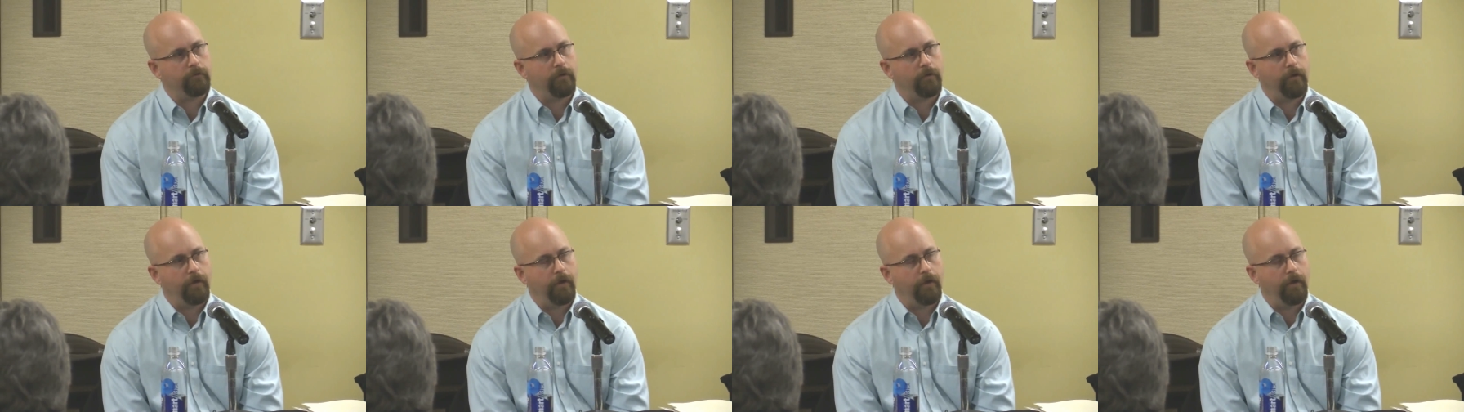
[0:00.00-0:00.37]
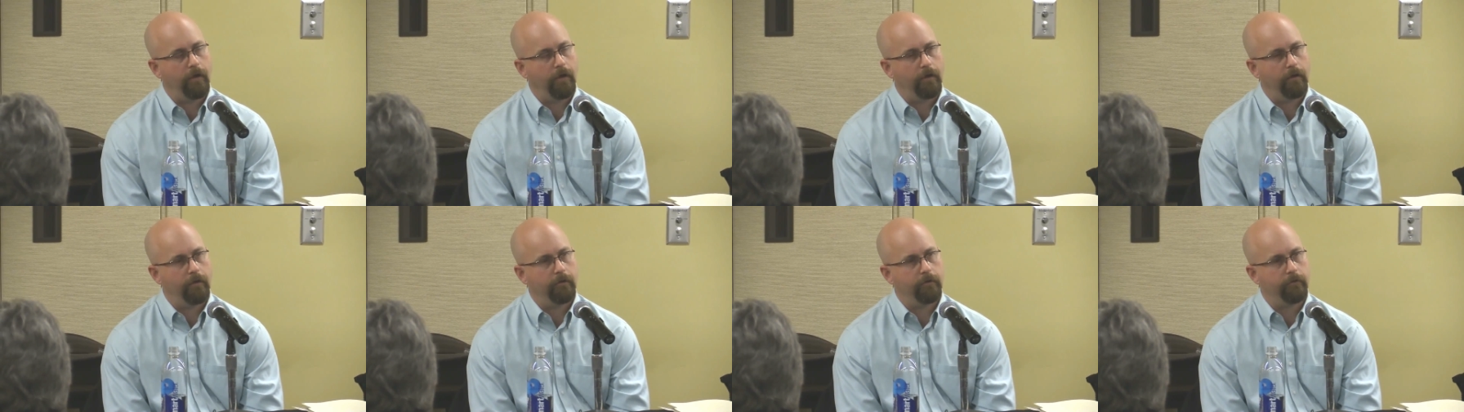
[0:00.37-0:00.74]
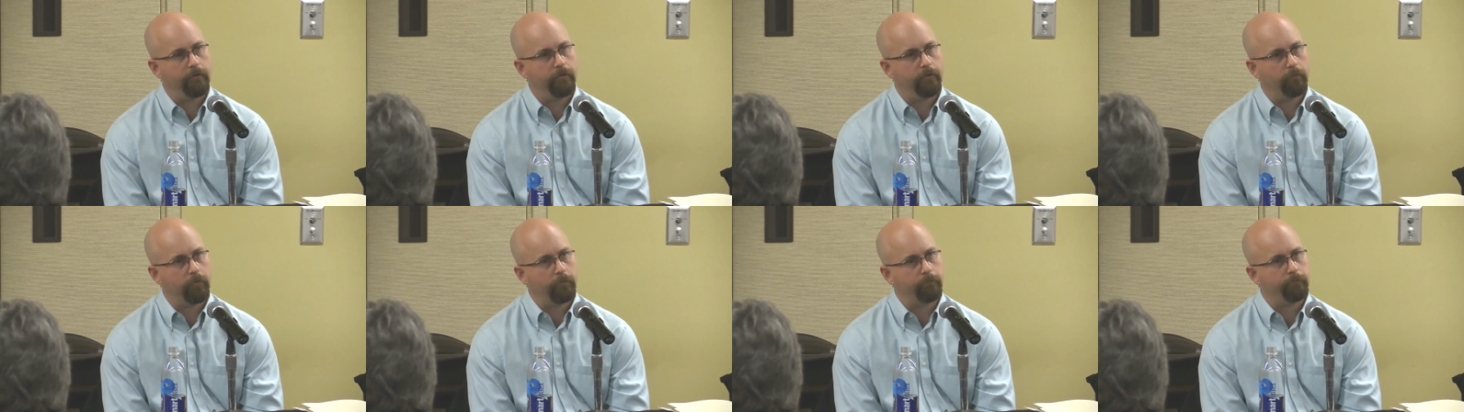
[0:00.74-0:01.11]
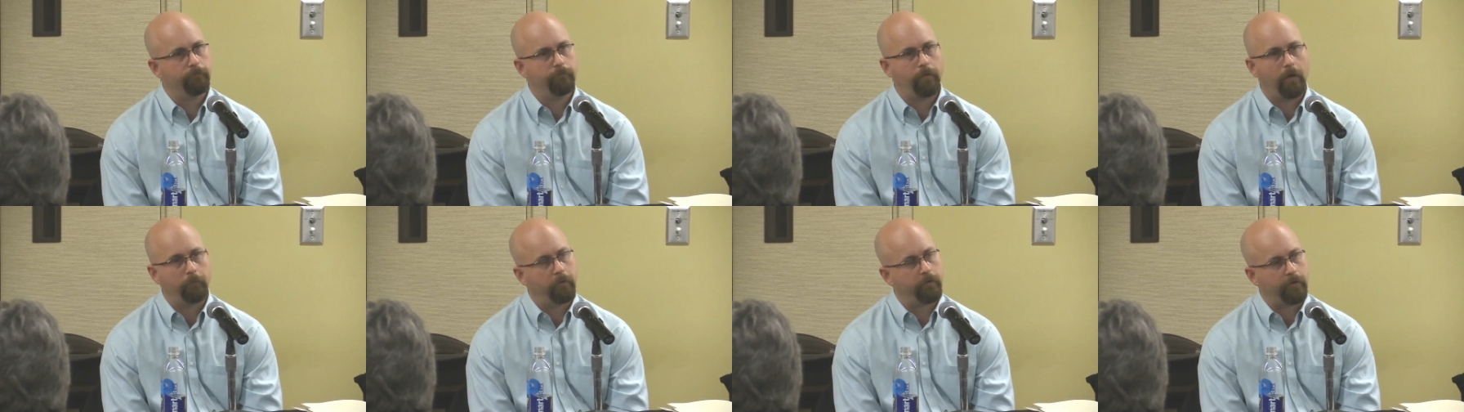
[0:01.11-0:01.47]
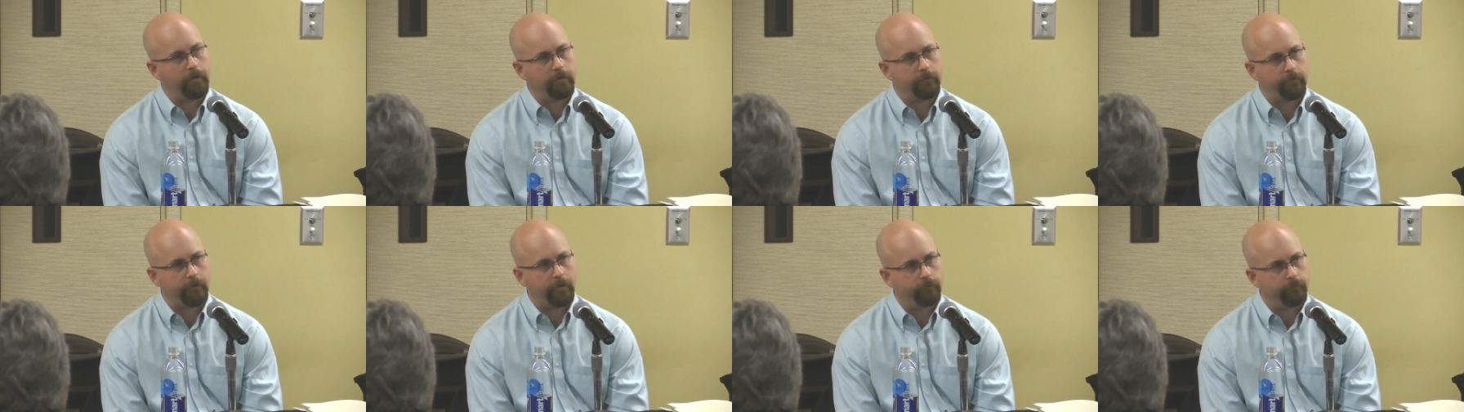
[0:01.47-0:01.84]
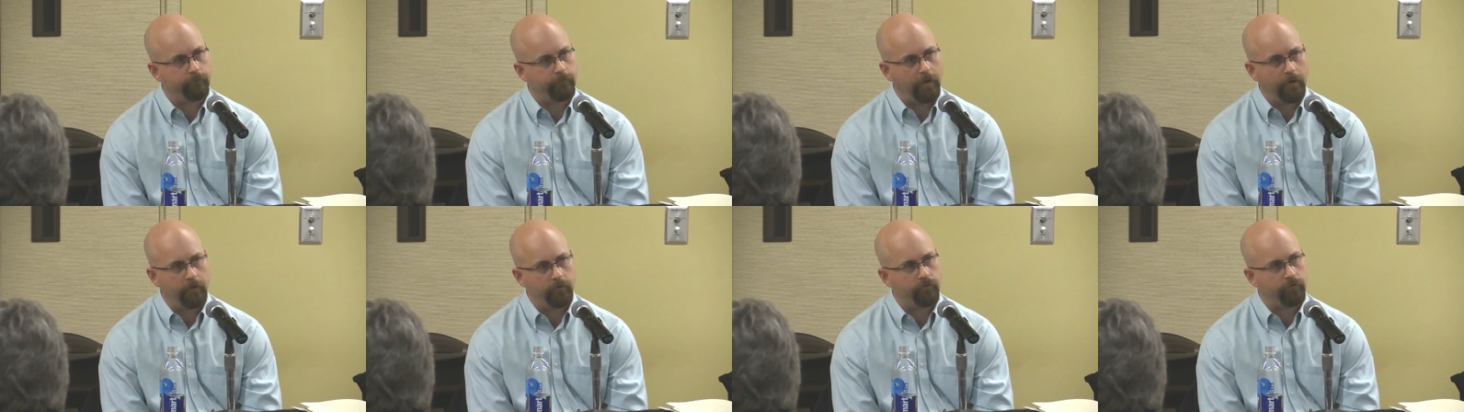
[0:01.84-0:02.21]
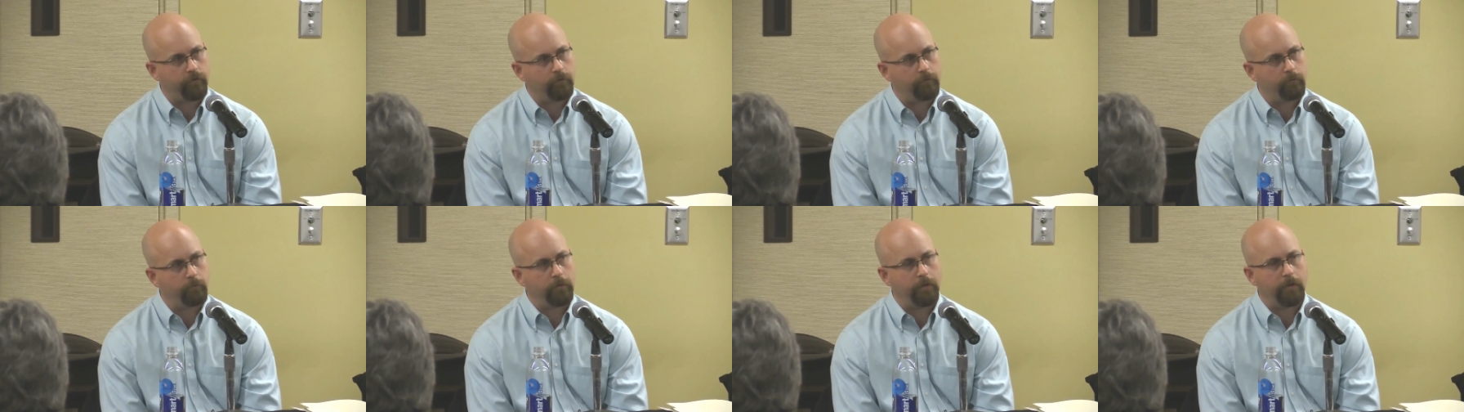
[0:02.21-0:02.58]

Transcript: uh, the Republican convention,